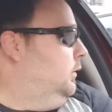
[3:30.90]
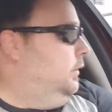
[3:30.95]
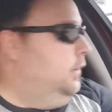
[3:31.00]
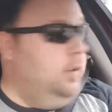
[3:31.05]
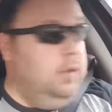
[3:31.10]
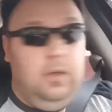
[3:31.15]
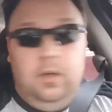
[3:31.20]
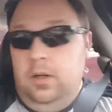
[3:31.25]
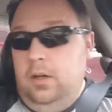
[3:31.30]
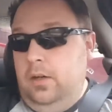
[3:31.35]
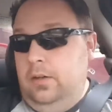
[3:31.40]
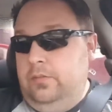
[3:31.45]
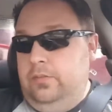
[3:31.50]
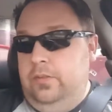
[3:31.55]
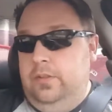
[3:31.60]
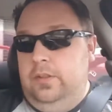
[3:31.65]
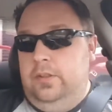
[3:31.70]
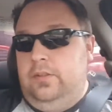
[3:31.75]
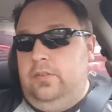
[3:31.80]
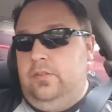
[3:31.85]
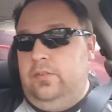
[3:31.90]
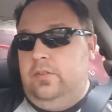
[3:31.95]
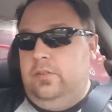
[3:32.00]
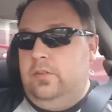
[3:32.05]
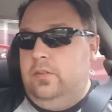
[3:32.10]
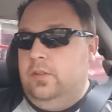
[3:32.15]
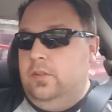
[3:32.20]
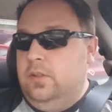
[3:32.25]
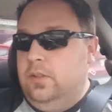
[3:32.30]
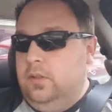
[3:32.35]
the office
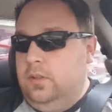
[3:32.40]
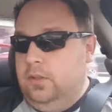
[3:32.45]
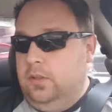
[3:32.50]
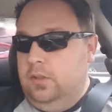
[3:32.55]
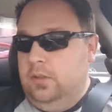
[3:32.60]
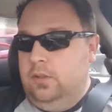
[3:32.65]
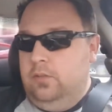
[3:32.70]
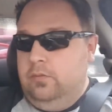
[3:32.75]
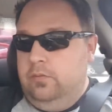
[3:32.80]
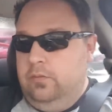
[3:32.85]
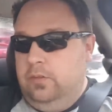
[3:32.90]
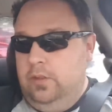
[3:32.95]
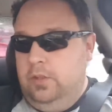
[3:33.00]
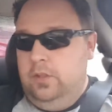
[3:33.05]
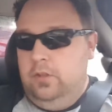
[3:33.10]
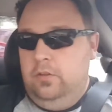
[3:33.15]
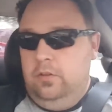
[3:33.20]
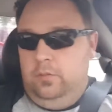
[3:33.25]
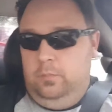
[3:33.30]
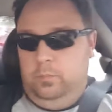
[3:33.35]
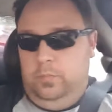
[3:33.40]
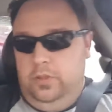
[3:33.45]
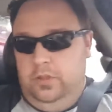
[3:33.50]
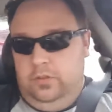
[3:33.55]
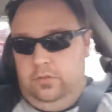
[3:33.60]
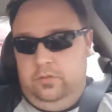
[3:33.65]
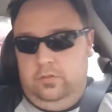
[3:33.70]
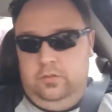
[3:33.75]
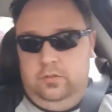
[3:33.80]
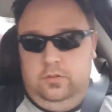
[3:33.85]
video and
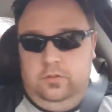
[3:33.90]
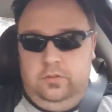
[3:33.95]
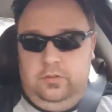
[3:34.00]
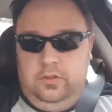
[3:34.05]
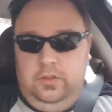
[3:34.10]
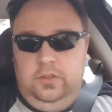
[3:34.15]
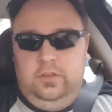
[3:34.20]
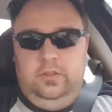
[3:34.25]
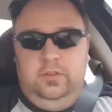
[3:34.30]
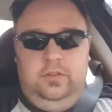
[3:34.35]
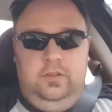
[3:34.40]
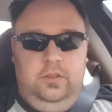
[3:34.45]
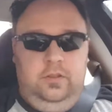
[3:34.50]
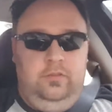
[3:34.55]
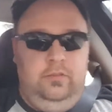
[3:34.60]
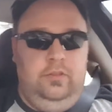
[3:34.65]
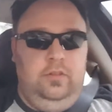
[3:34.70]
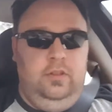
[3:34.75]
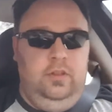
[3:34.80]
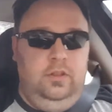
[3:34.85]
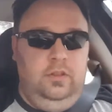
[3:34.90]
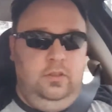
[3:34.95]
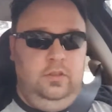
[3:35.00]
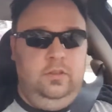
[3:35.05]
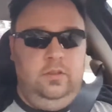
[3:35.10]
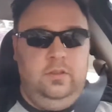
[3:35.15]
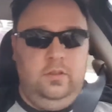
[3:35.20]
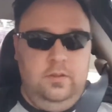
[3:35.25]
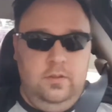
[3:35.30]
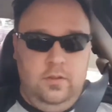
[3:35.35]
pictures of the
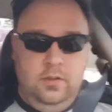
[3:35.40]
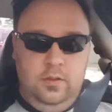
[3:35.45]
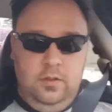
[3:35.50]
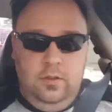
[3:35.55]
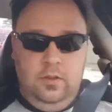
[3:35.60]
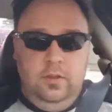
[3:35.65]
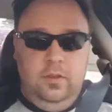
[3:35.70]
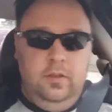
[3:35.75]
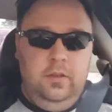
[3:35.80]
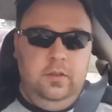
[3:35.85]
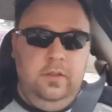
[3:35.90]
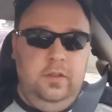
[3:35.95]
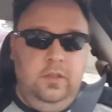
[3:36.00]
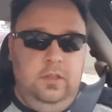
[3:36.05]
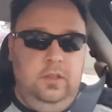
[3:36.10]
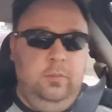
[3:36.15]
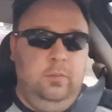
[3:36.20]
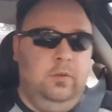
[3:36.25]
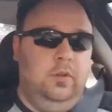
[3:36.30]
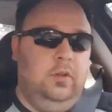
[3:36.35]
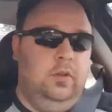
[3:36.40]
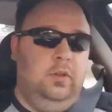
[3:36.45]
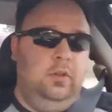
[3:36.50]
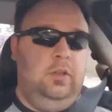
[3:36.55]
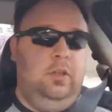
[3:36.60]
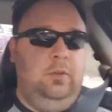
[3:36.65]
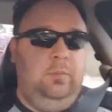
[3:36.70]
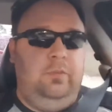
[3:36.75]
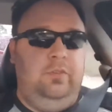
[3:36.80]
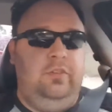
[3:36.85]
neighbor
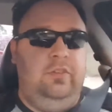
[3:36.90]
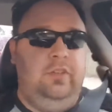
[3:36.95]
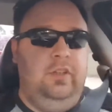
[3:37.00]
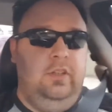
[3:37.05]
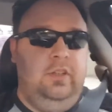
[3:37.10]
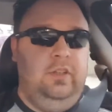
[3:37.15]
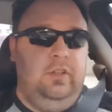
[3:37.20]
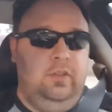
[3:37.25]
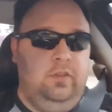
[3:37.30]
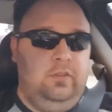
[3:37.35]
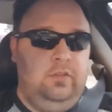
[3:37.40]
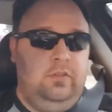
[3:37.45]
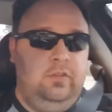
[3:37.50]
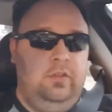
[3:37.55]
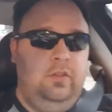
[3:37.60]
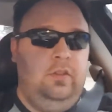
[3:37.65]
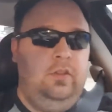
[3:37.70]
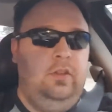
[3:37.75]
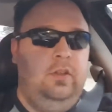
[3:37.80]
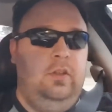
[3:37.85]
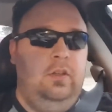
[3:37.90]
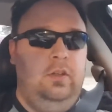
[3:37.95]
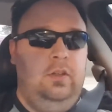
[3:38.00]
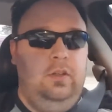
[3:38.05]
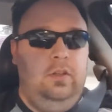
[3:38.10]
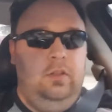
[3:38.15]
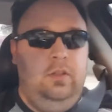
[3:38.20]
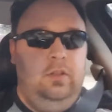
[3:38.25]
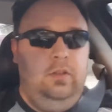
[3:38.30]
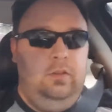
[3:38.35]
upstairs
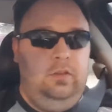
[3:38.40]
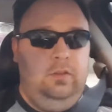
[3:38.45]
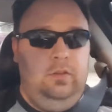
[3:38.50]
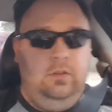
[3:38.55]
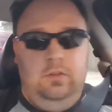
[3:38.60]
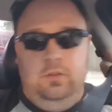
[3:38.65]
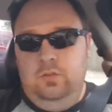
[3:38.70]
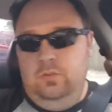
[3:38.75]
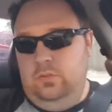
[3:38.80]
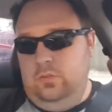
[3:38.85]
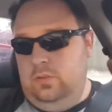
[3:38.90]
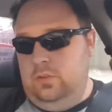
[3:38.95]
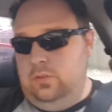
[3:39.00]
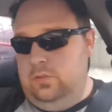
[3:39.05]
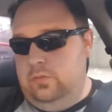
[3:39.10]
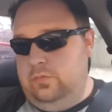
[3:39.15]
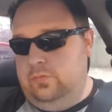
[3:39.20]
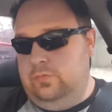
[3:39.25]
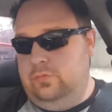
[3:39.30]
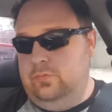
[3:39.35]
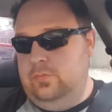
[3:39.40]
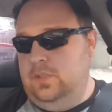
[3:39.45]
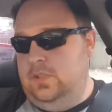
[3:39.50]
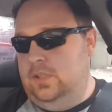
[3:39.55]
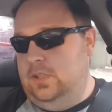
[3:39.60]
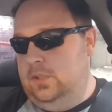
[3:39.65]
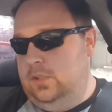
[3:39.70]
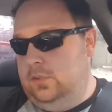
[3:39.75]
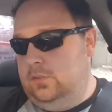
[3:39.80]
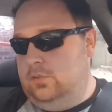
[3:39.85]
using a,
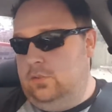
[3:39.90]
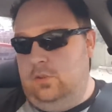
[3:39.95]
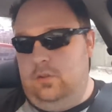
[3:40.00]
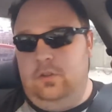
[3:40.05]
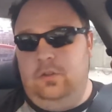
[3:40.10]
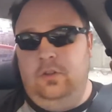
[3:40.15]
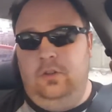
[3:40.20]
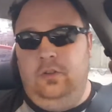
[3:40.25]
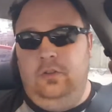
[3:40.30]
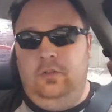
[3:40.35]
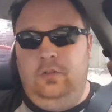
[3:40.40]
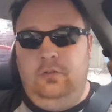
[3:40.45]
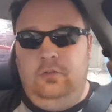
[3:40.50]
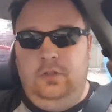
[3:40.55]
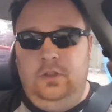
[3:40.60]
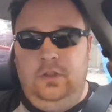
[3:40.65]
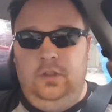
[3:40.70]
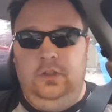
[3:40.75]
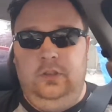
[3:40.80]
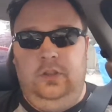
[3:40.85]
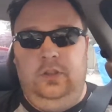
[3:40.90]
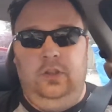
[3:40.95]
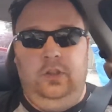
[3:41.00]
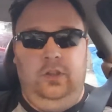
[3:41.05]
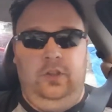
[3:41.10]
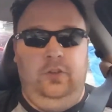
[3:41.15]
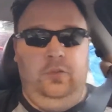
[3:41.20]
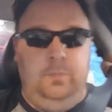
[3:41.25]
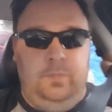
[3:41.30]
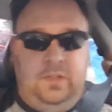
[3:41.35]
a uh, charcoal grill on
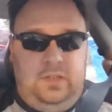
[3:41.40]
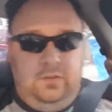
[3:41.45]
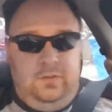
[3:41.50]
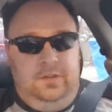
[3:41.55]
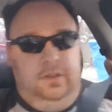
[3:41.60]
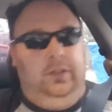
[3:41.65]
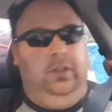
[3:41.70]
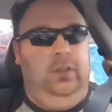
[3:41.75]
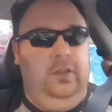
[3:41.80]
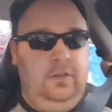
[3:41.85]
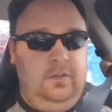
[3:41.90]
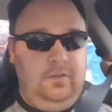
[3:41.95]
his balcony.